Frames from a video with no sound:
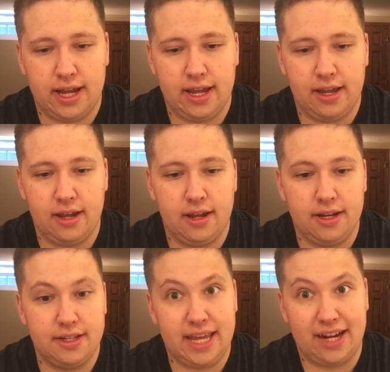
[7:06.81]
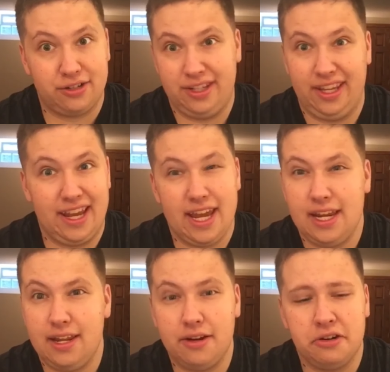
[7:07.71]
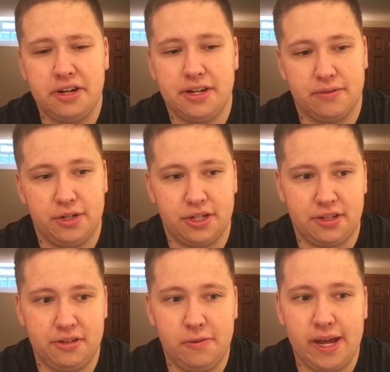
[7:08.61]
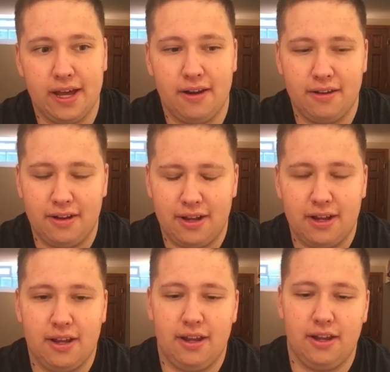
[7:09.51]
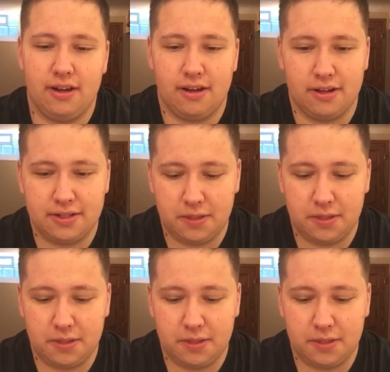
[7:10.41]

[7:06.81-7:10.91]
and it's actually like 80 degrees, which isn't too bad in uh,